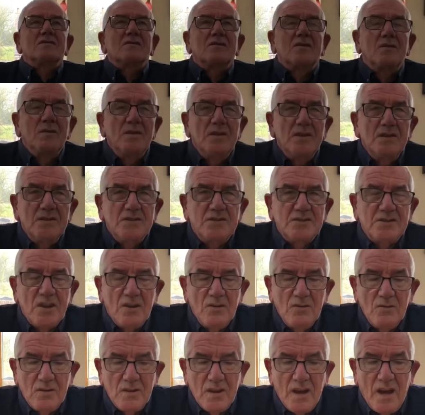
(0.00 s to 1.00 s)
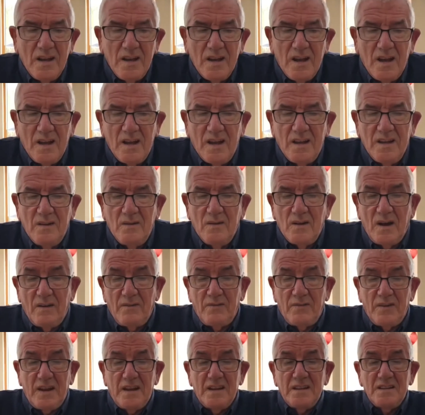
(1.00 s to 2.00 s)
Queen of the South in a
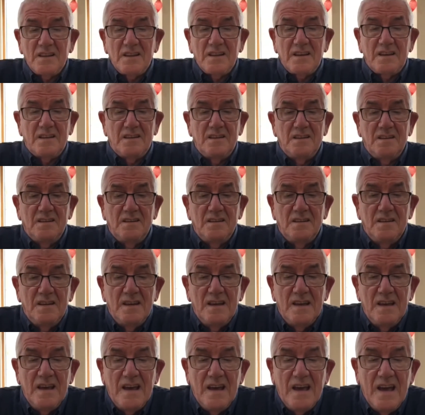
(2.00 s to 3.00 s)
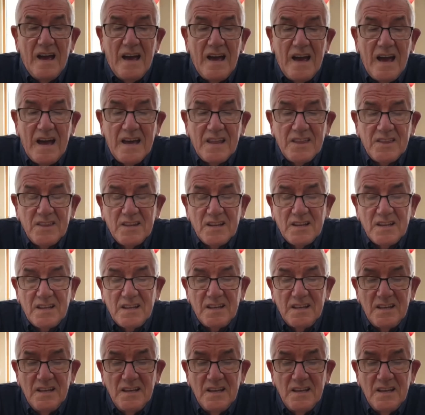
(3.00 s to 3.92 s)
friendly at Atherley.